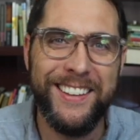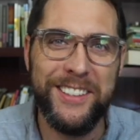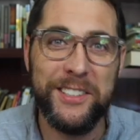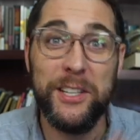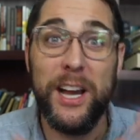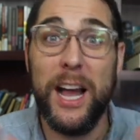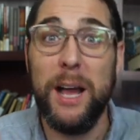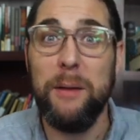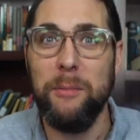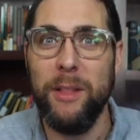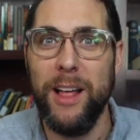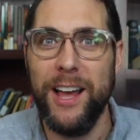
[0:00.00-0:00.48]

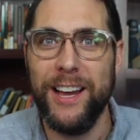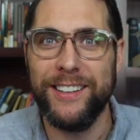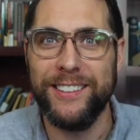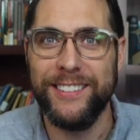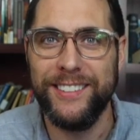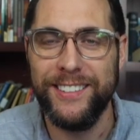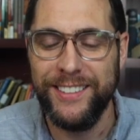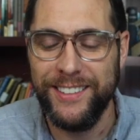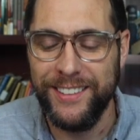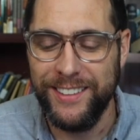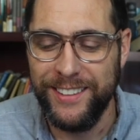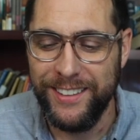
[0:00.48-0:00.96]
timeline.
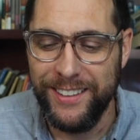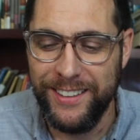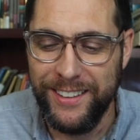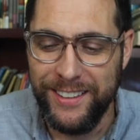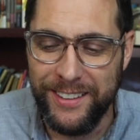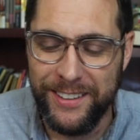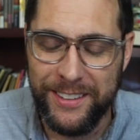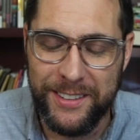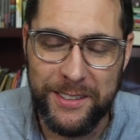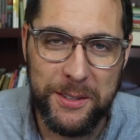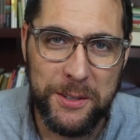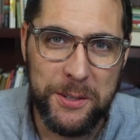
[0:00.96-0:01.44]

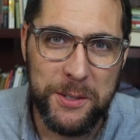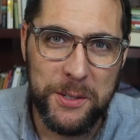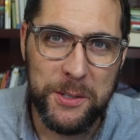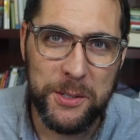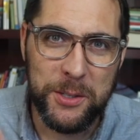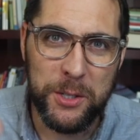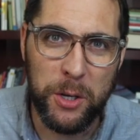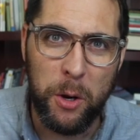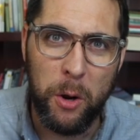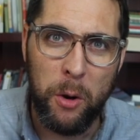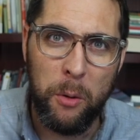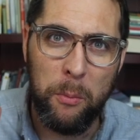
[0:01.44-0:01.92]

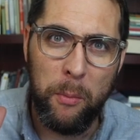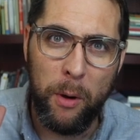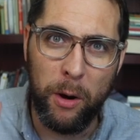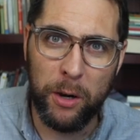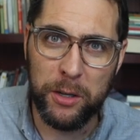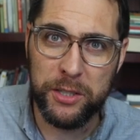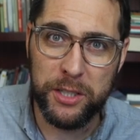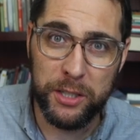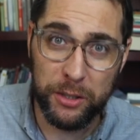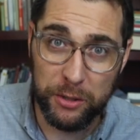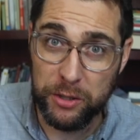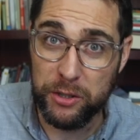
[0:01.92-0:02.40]
So
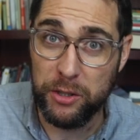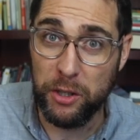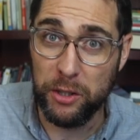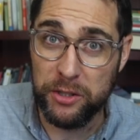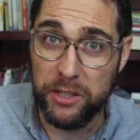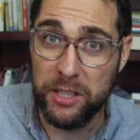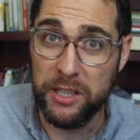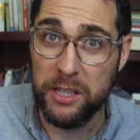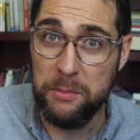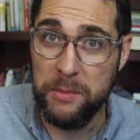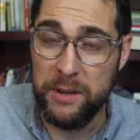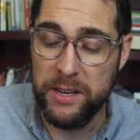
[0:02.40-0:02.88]
Mars Hill
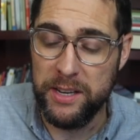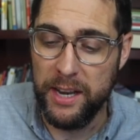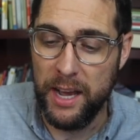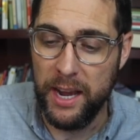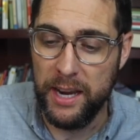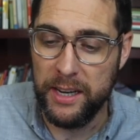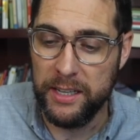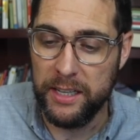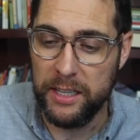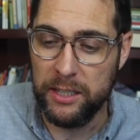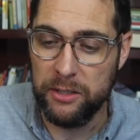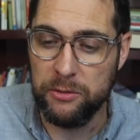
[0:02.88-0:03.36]
starts in the mid
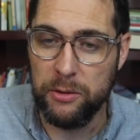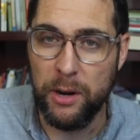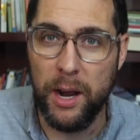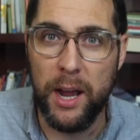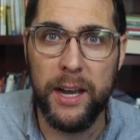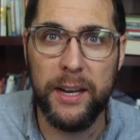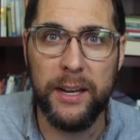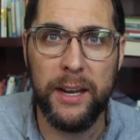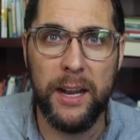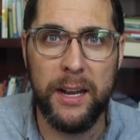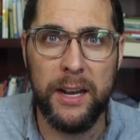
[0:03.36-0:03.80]
90s, right?